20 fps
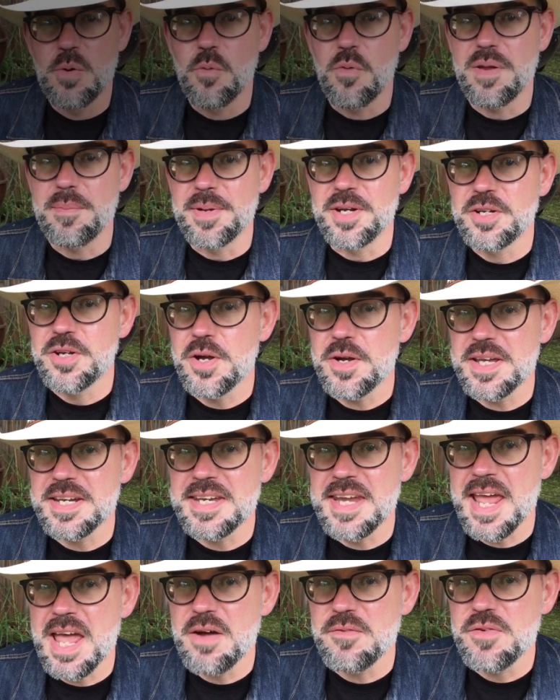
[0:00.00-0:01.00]
We've been cooking
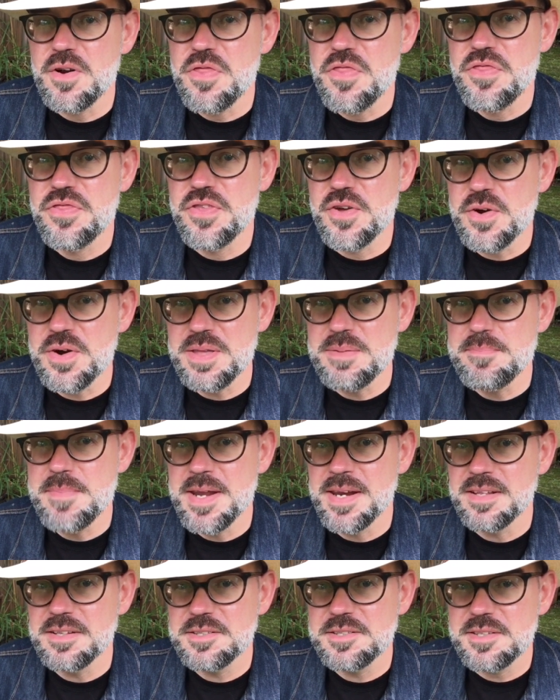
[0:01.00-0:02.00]
now for thirty
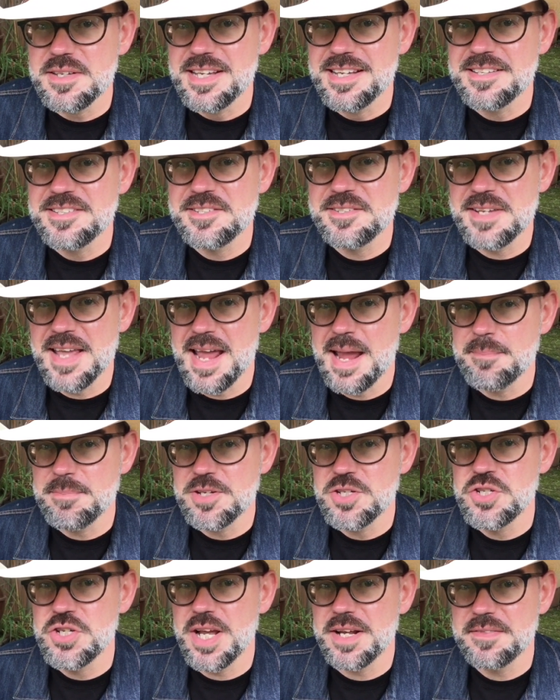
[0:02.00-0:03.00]
minutes. It's time to
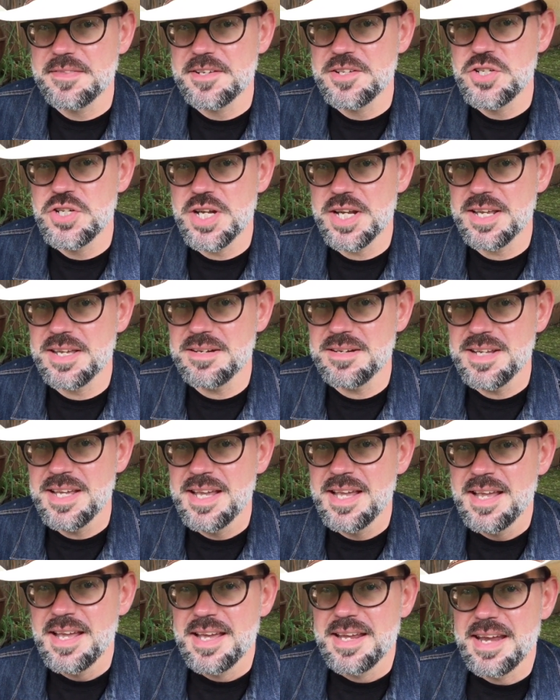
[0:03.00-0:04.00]
check the chicken.
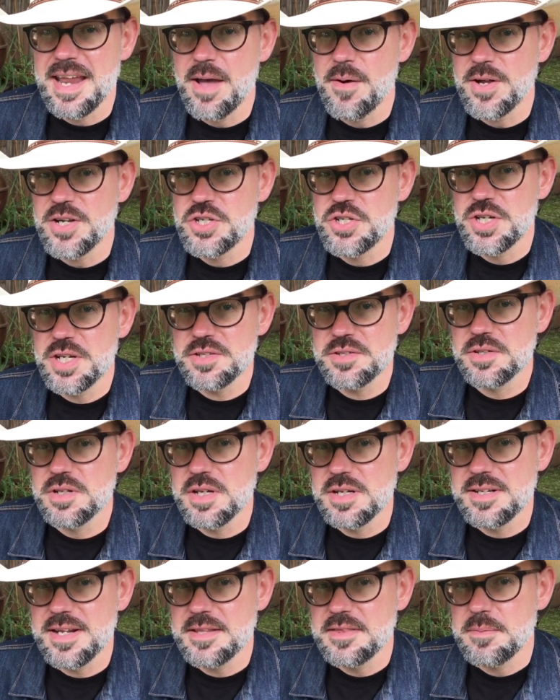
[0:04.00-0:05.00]
Now I just
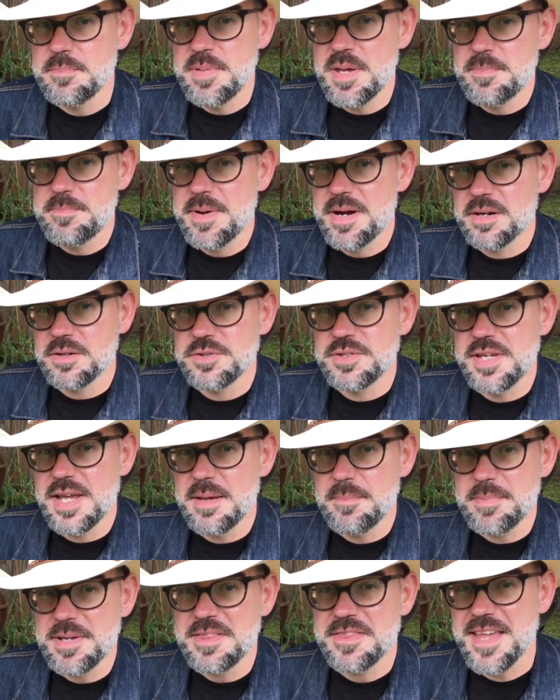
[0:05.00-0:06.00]
looked at the pit barrel
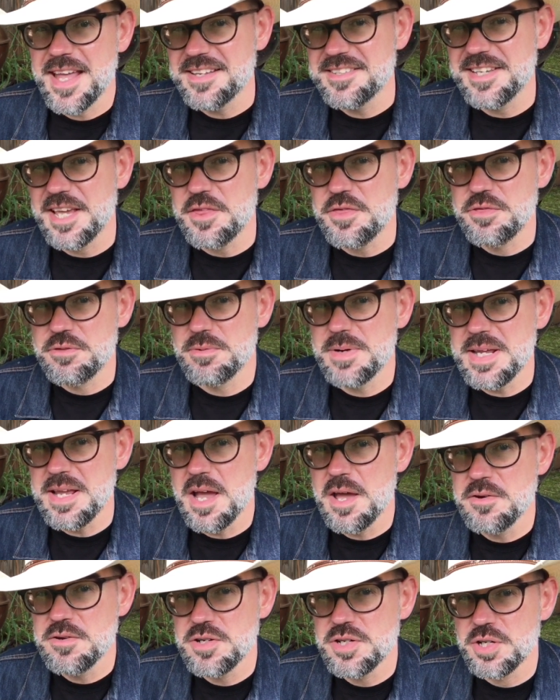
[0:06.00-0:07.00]
temp, and that's at three
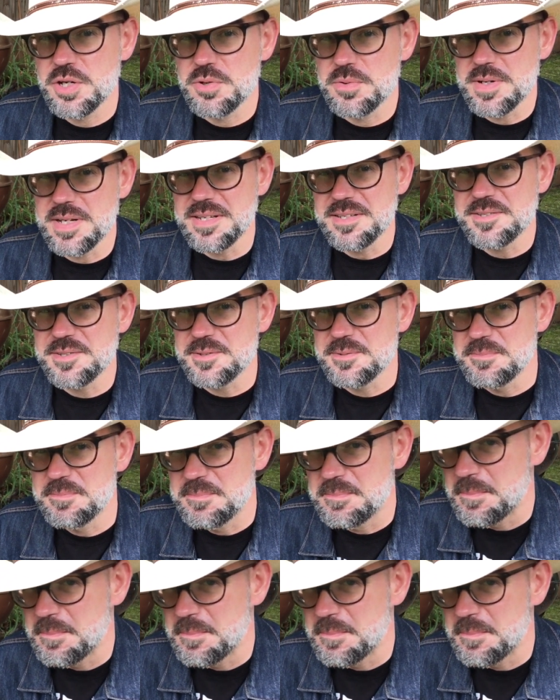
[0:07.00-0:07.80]
hundred degrees.